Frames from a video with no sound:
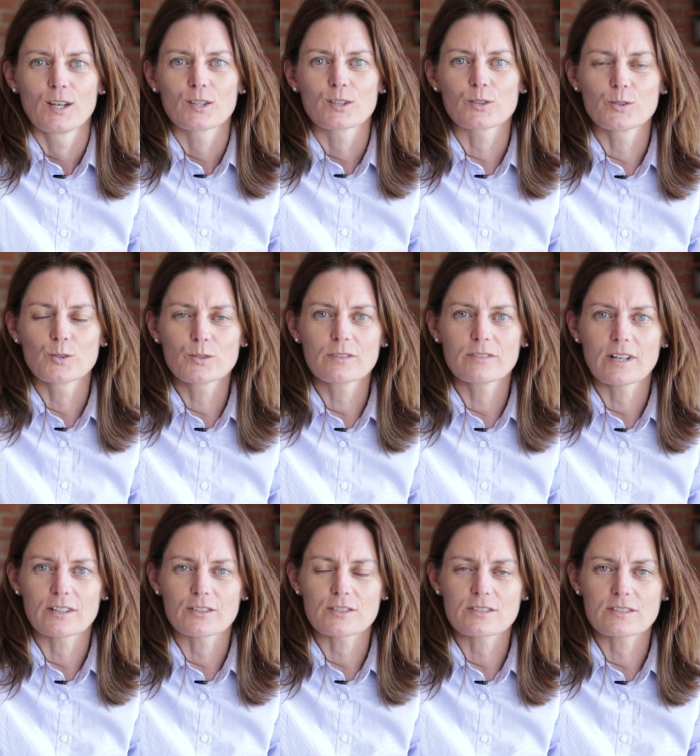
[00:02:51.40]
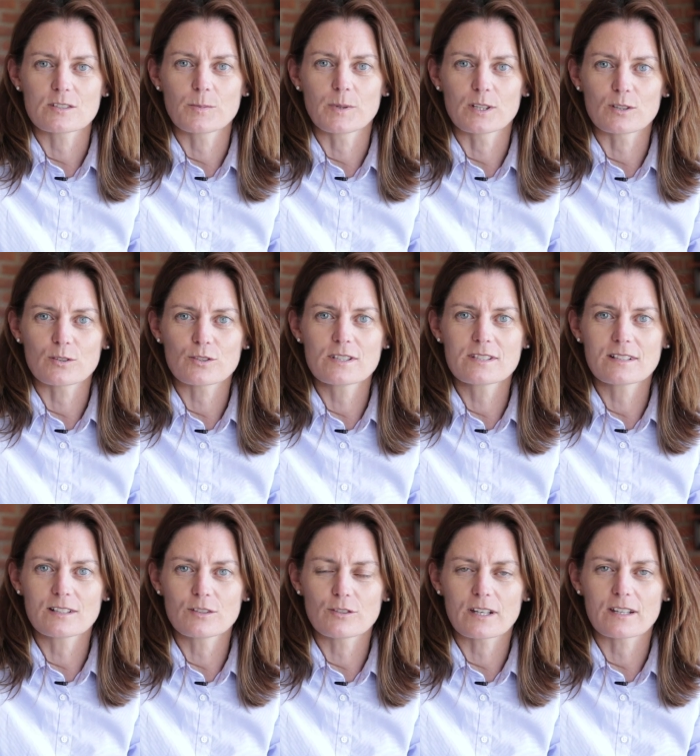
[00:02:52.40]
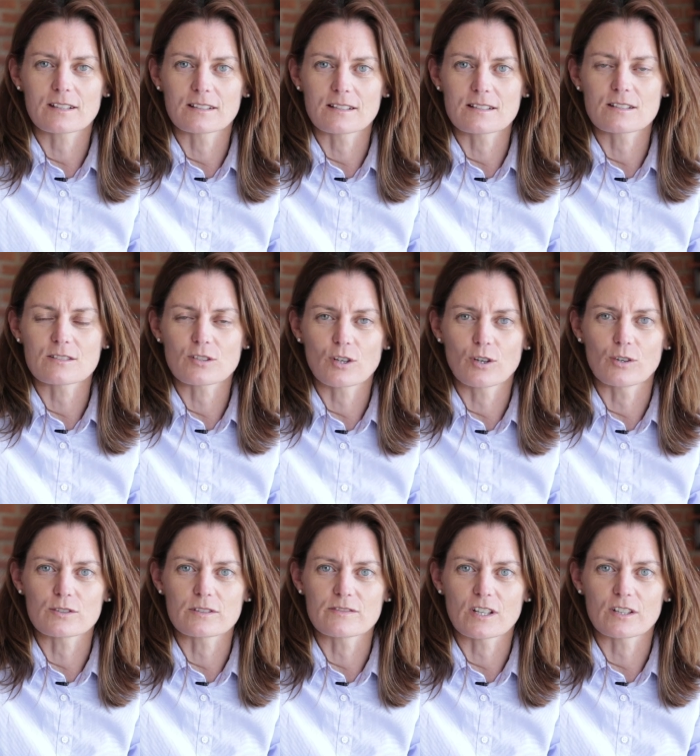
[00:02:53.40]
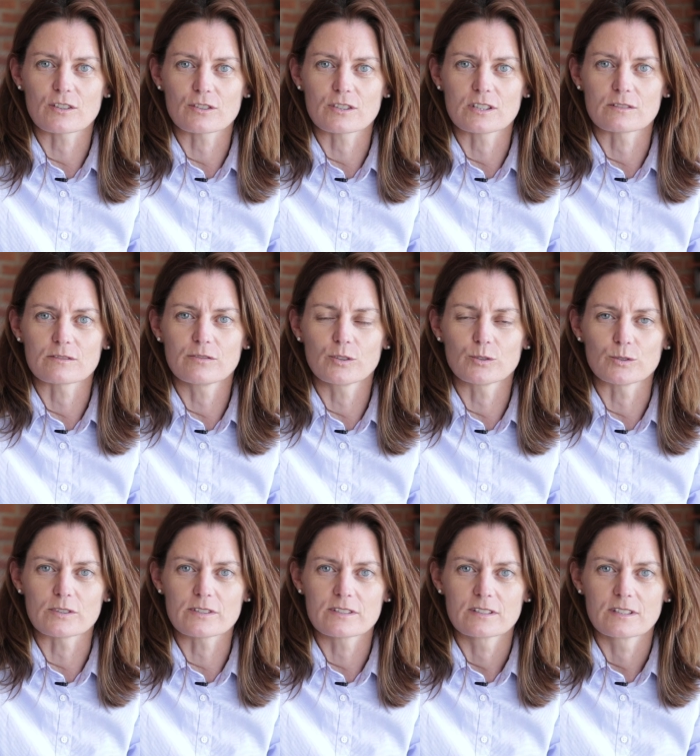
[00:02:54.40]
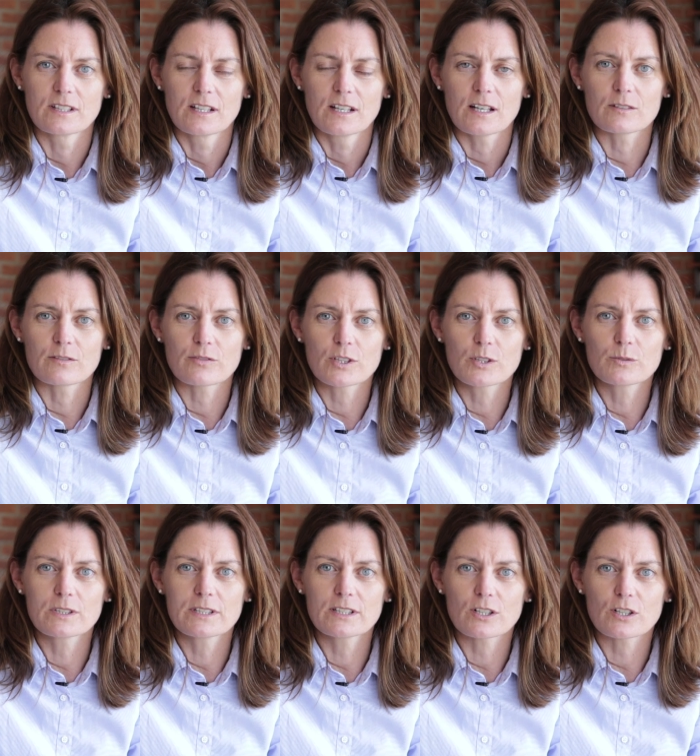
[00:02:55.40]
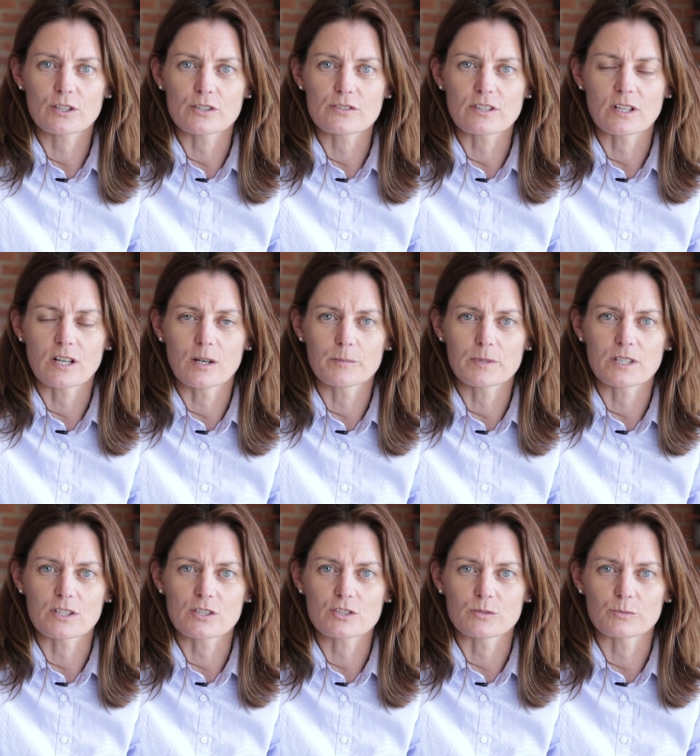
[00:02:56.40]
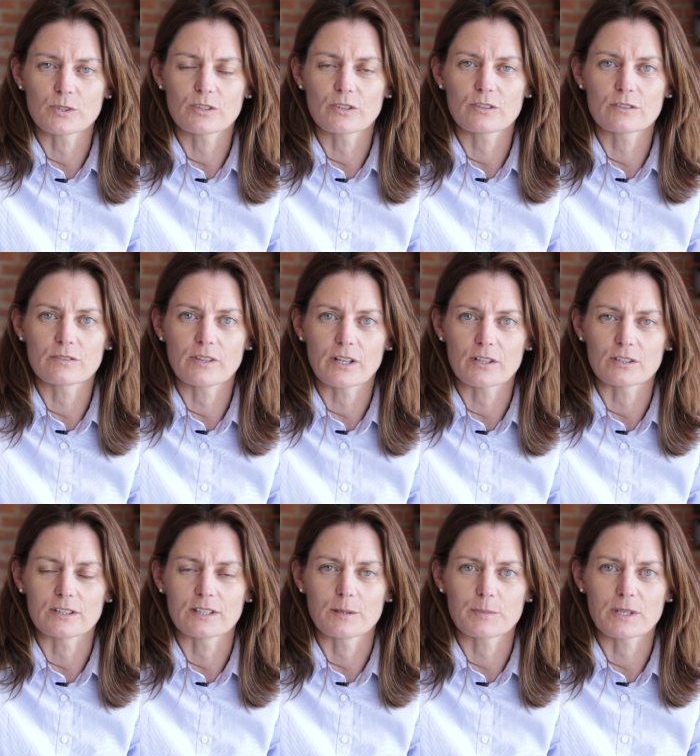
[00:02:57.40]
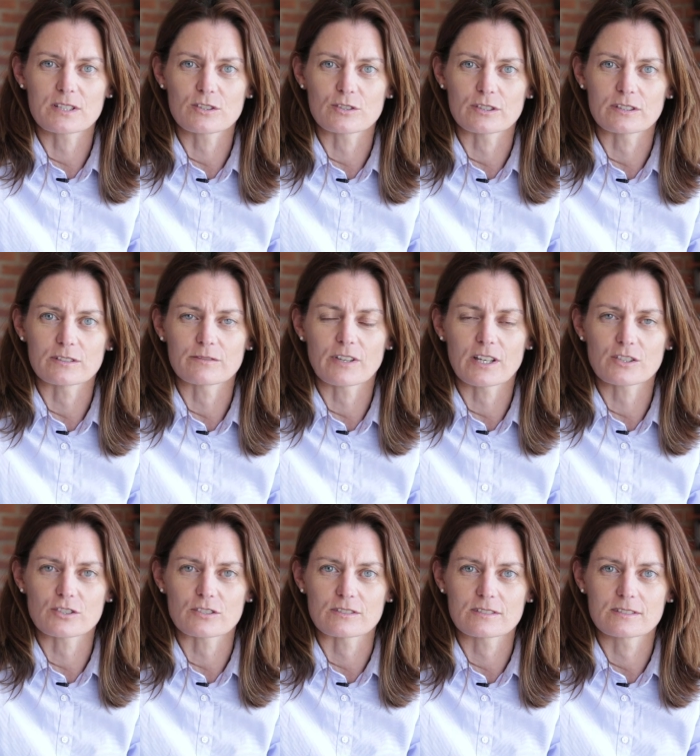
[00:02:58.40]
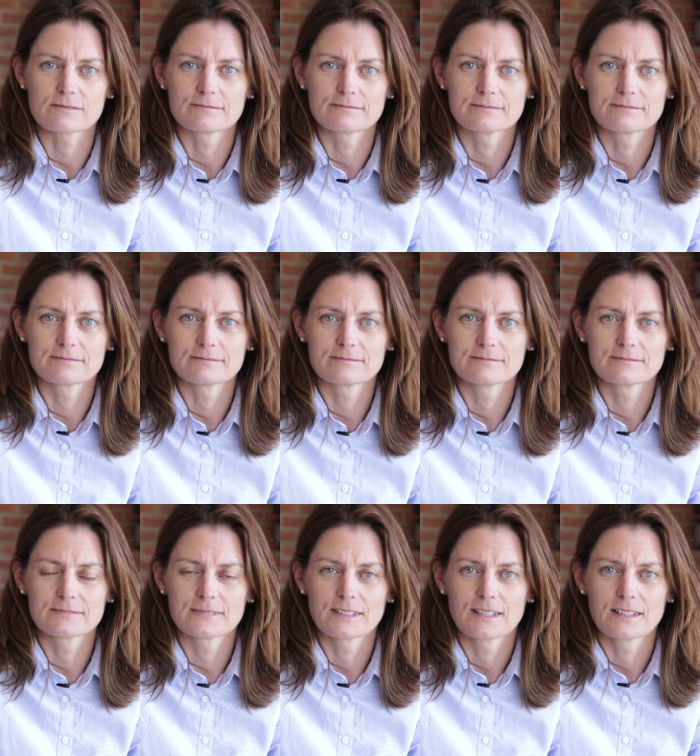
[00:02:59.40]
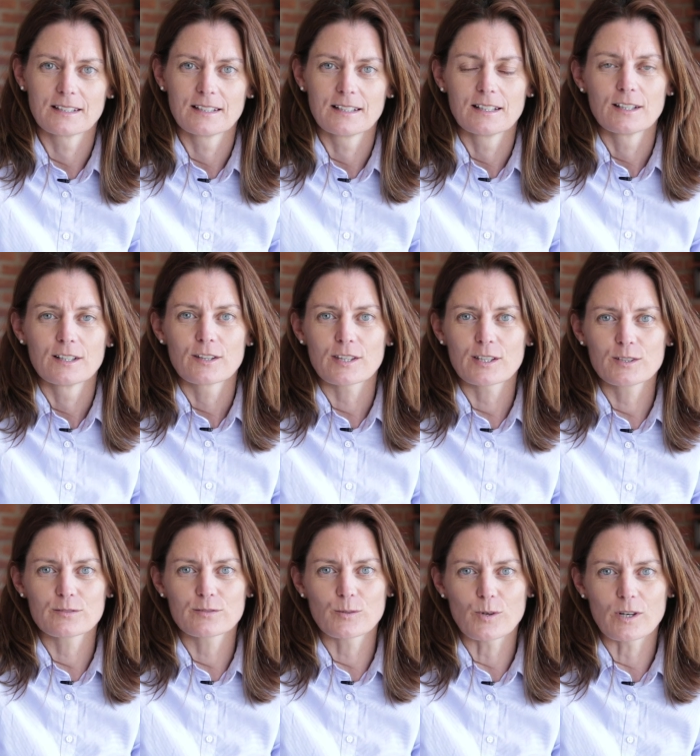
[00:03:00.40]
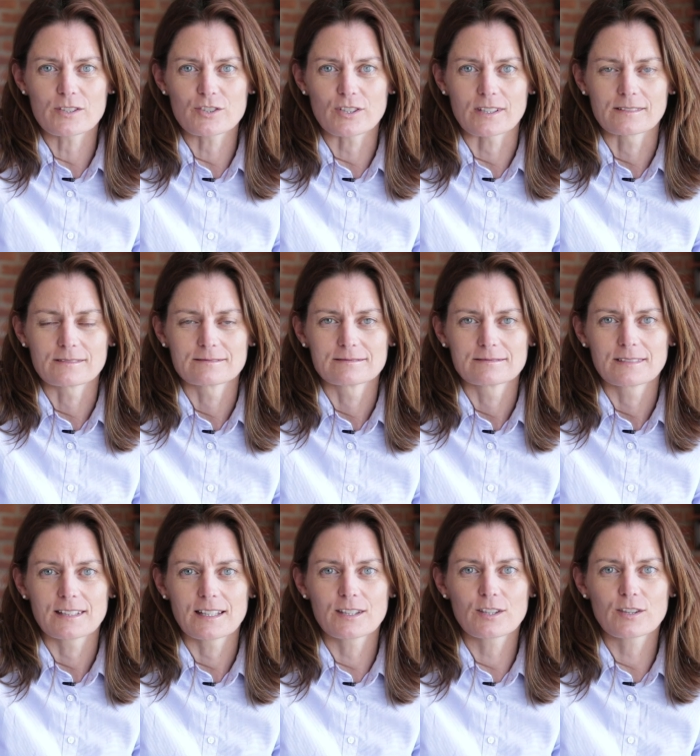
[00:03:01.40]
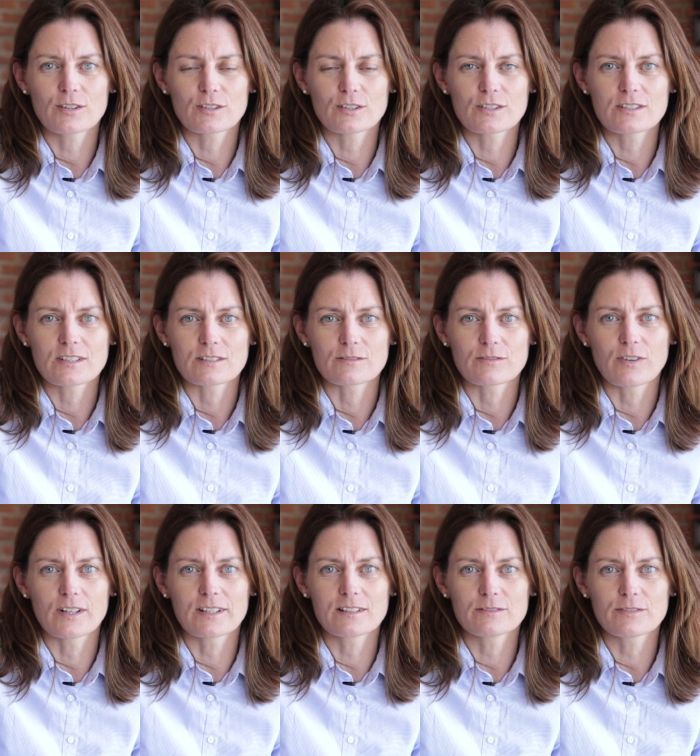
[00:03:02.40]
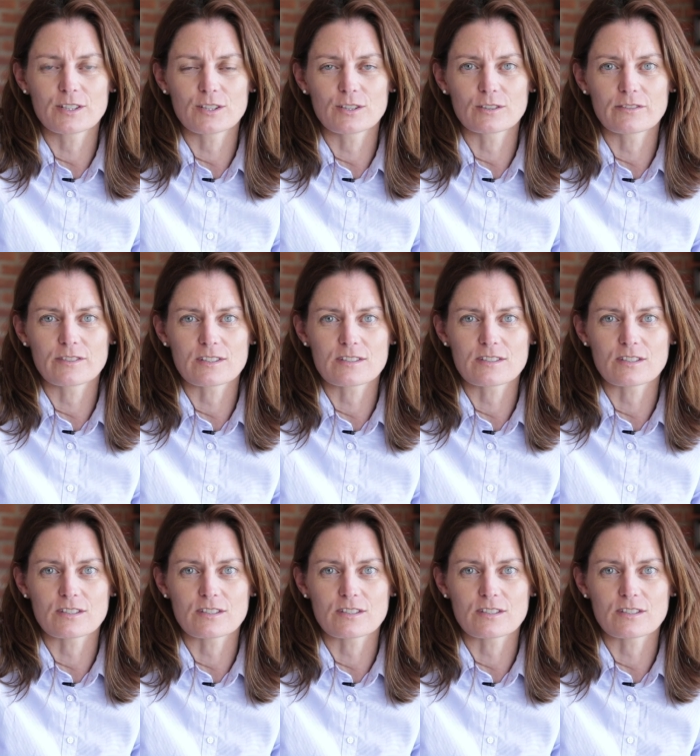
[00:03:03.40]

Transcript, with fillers: Coronavirus is being increasingly recognised as a cause of diarrhea in foals, and frequently occurs in combination with other viral and bacterial infections. Thank you for watching. In the third and final video of this